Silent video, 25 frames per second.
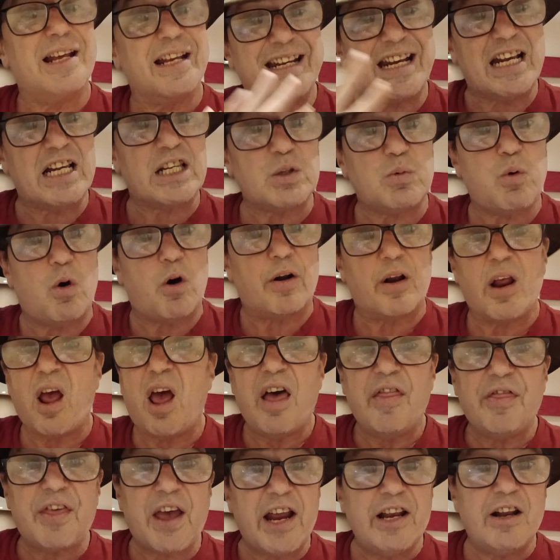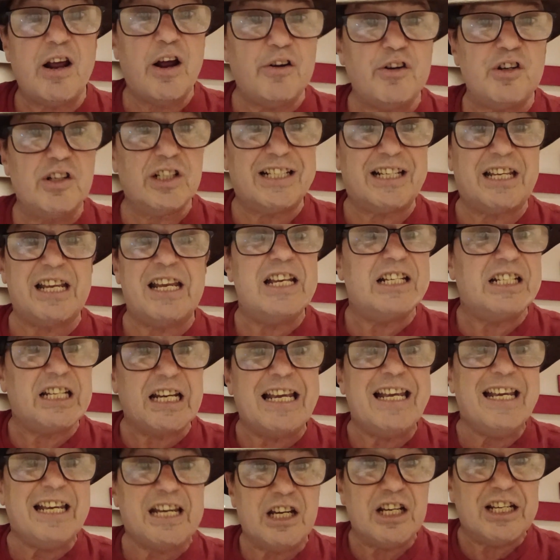guess what? They
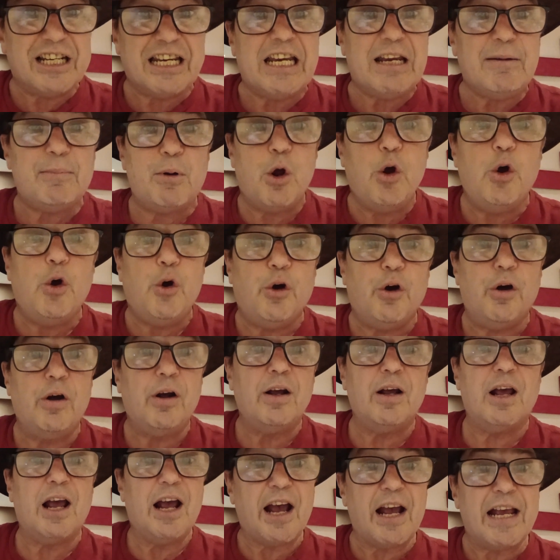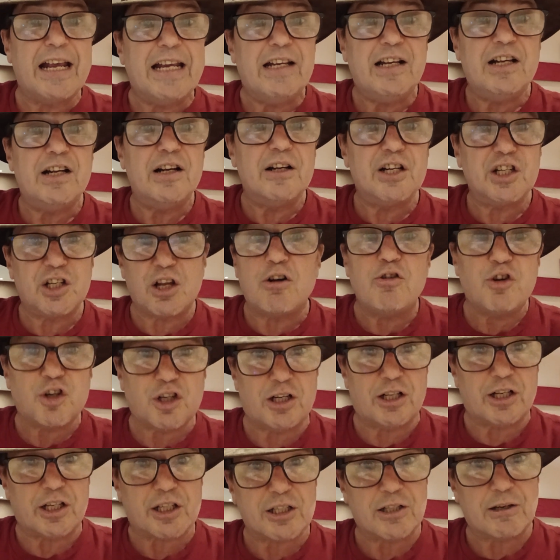didn't deem her a
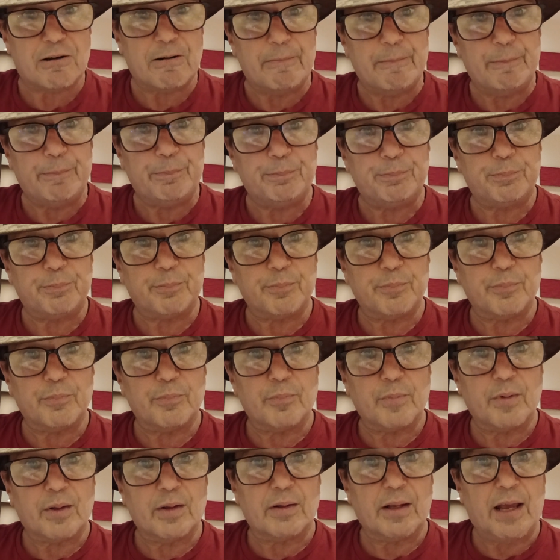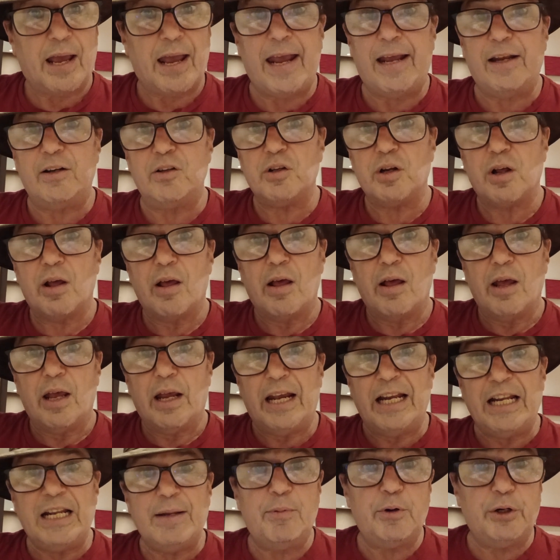socialist. And
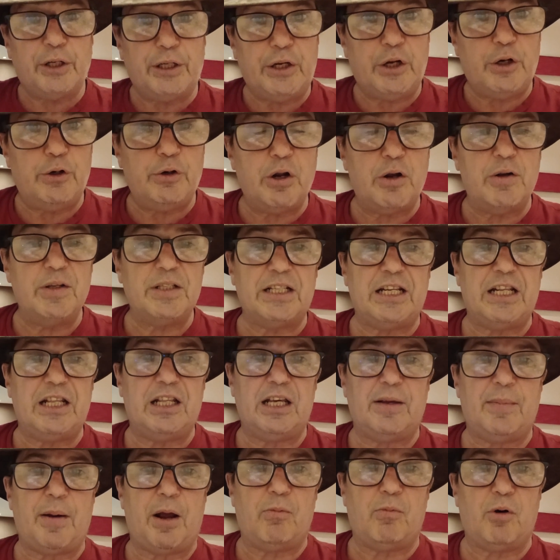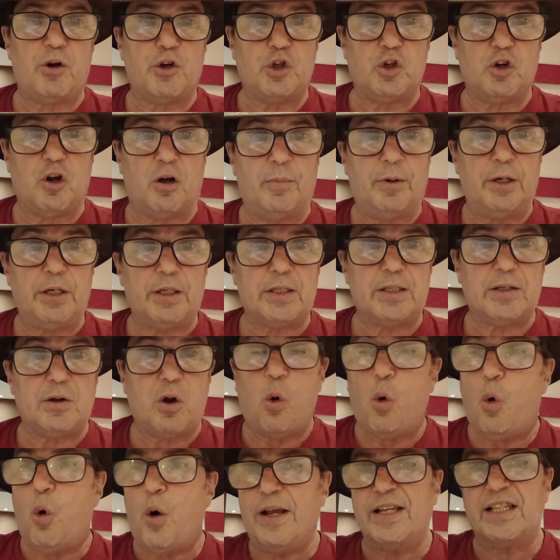anybody who knows anything about Rogernomics
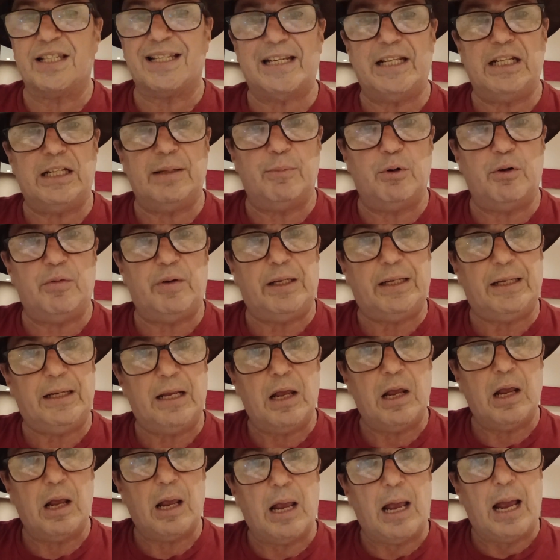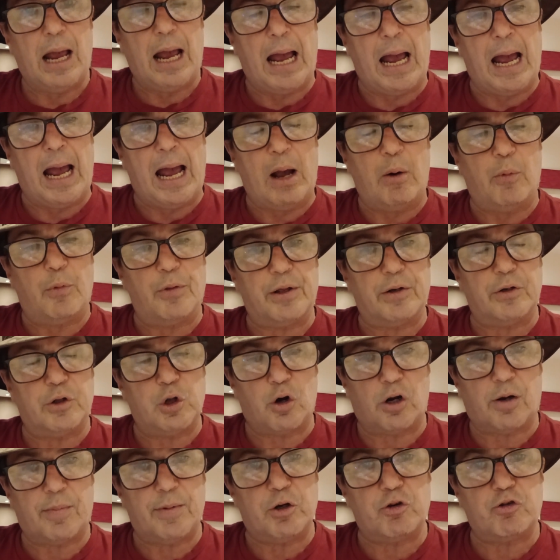or has seen the movie or the
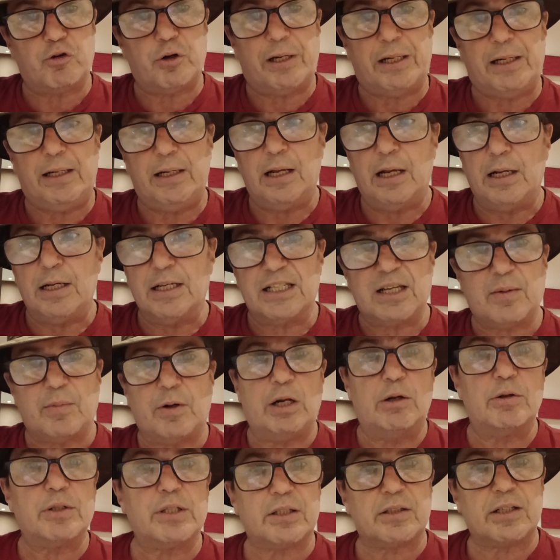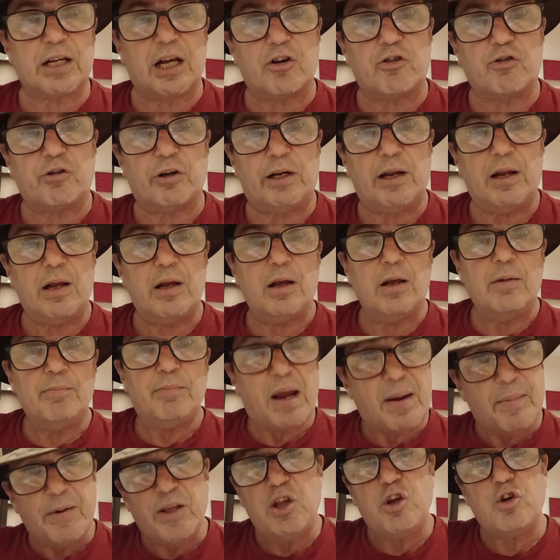documentary Someone Else's Country,
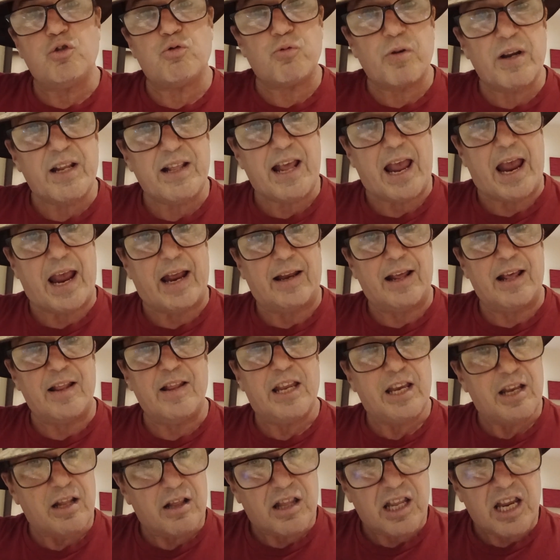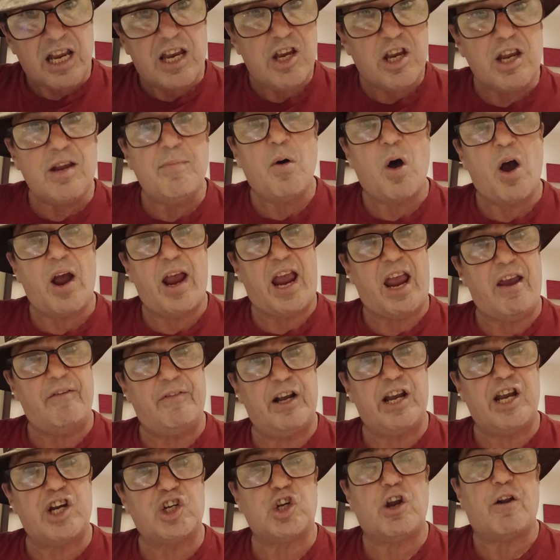maybe they should read that. And then you might have
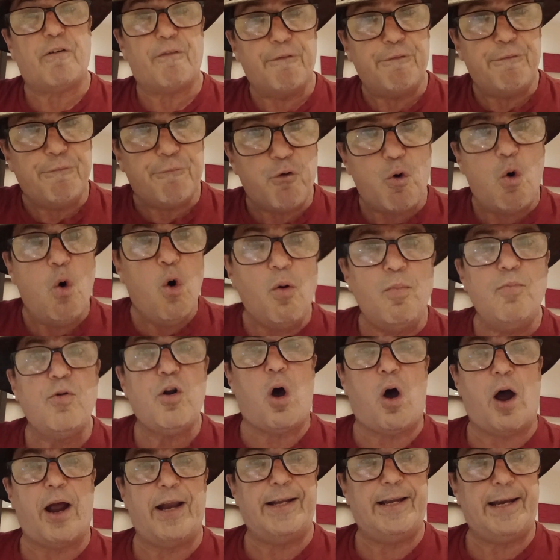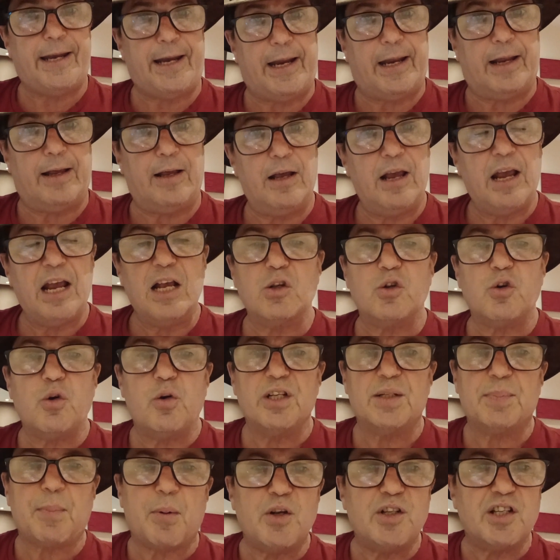an actually informed idea as
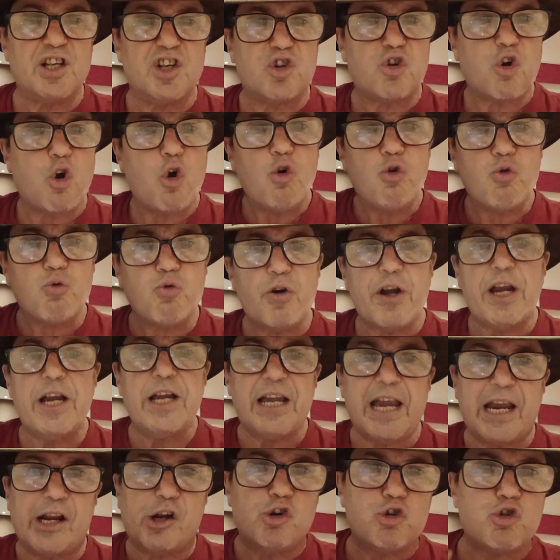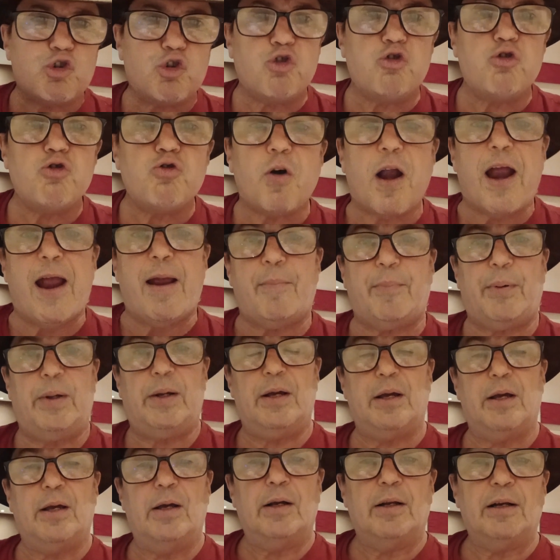all supposed this redneck crap.
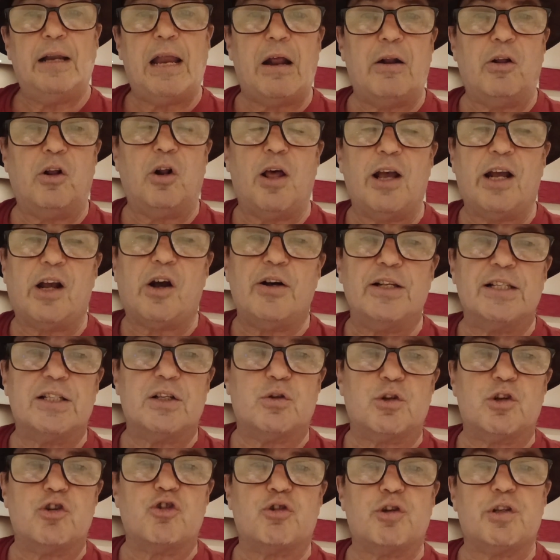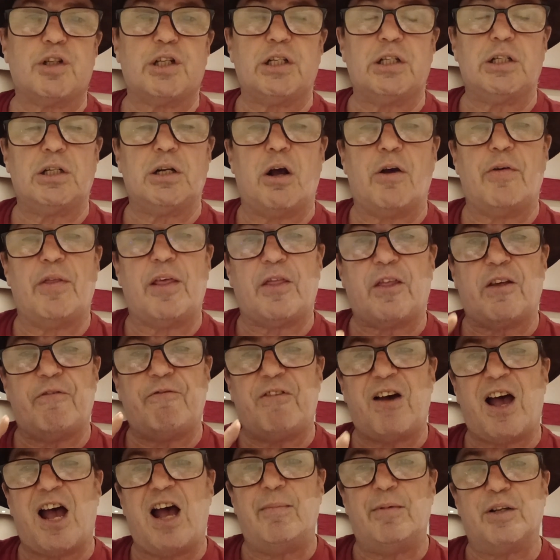Now, likewise, it's interesting to note that the
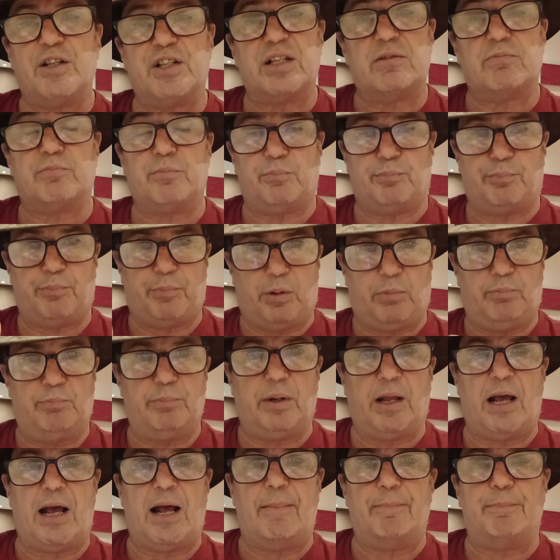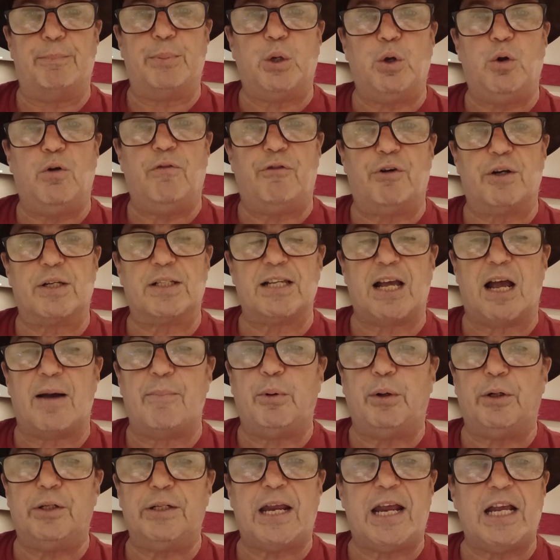farmers, Pew, for
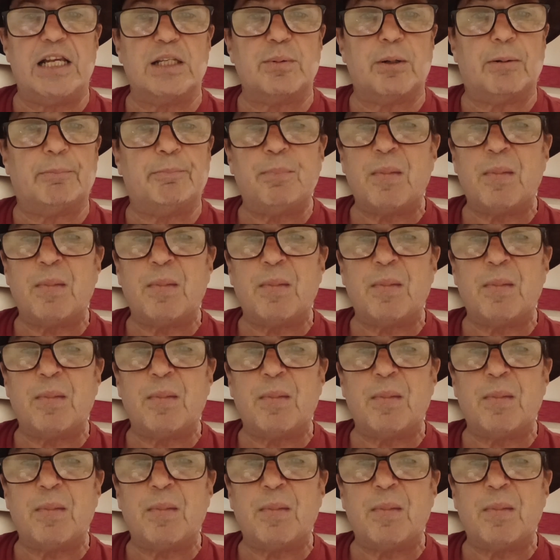example, in Tasman,